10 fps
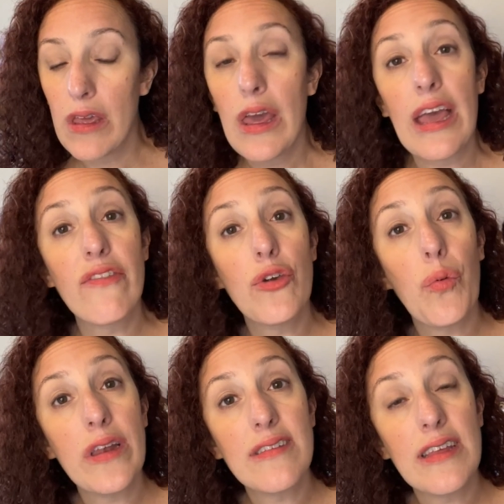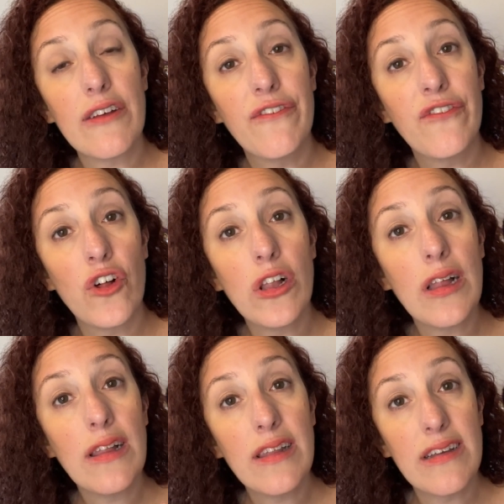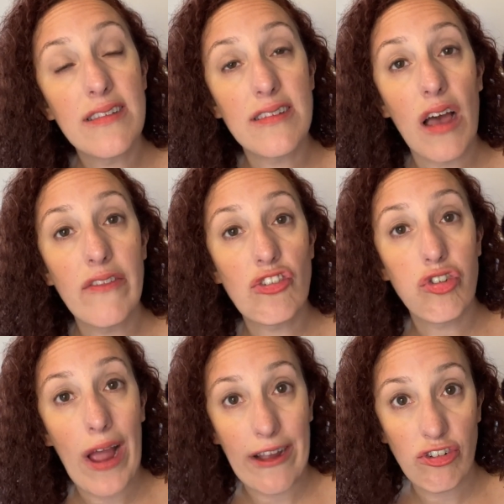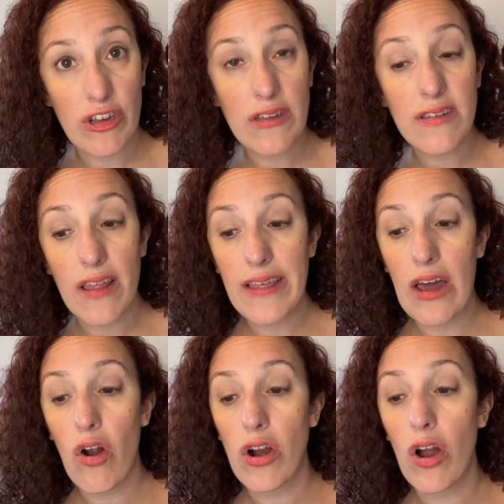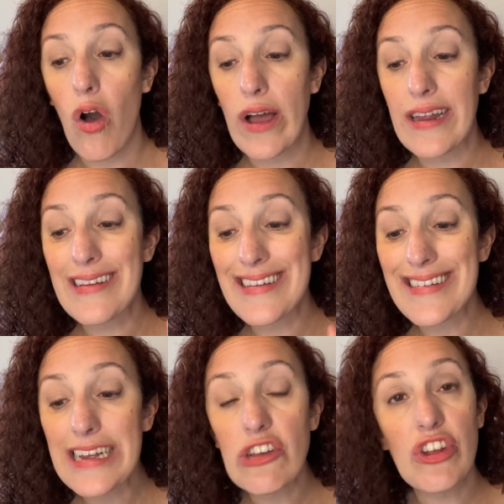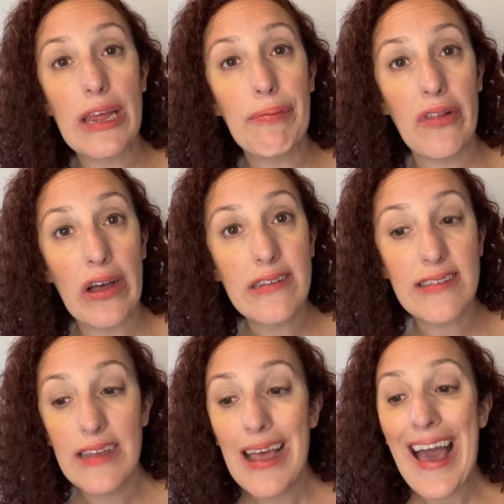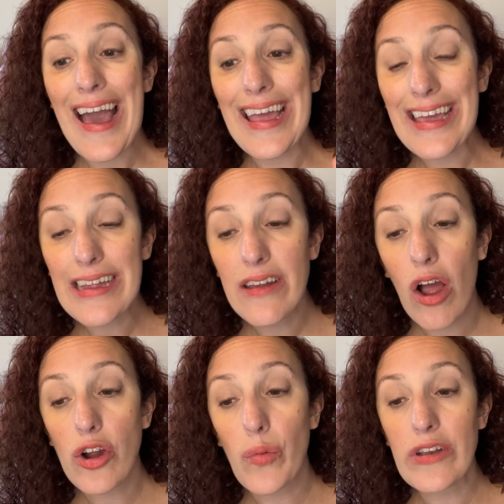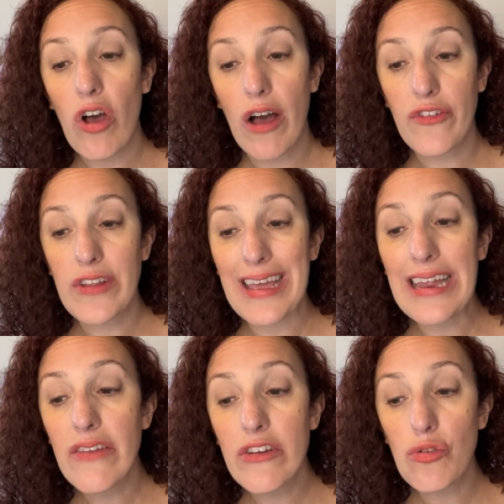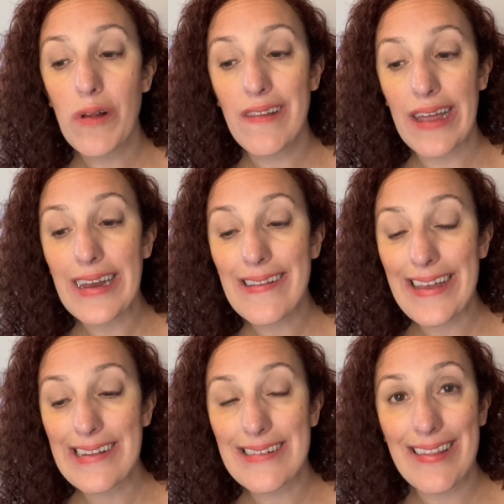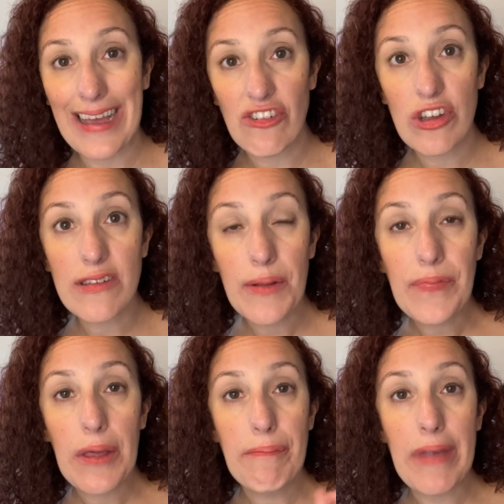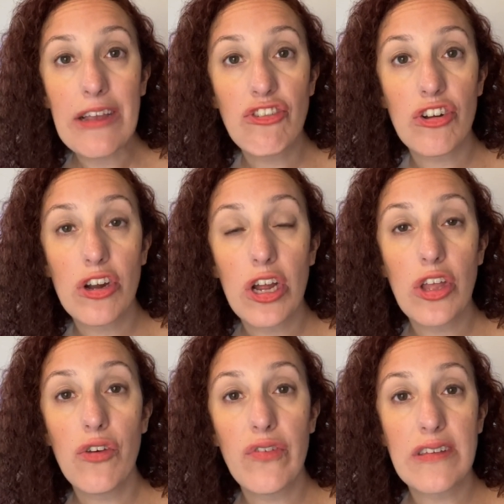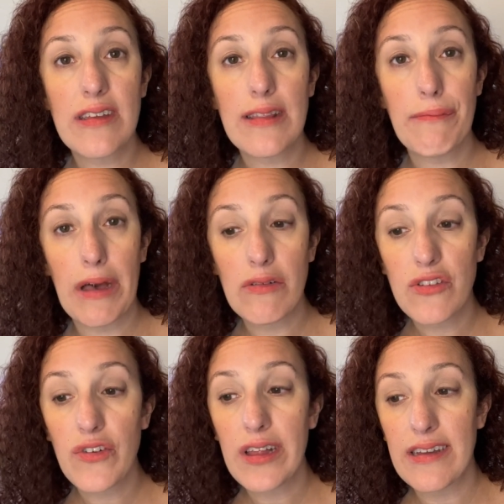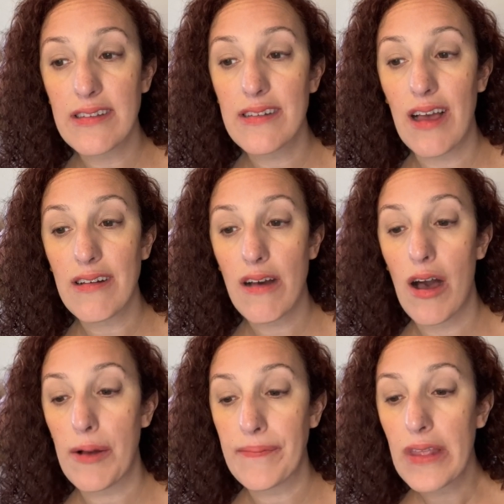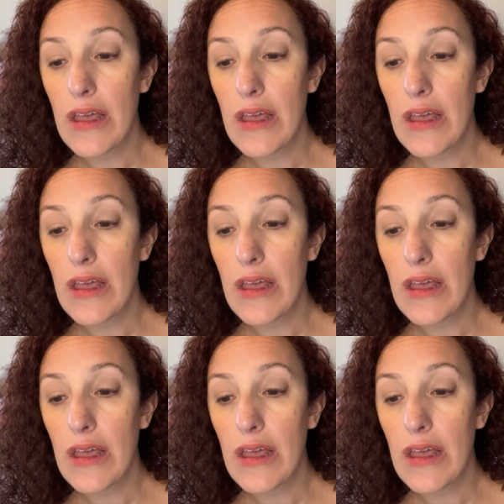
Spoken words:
If you want to see the full list of attractions that are on Disney Genie Plus and are going to offer the individual lightning lane selections, make sure you visit themouseforless.com.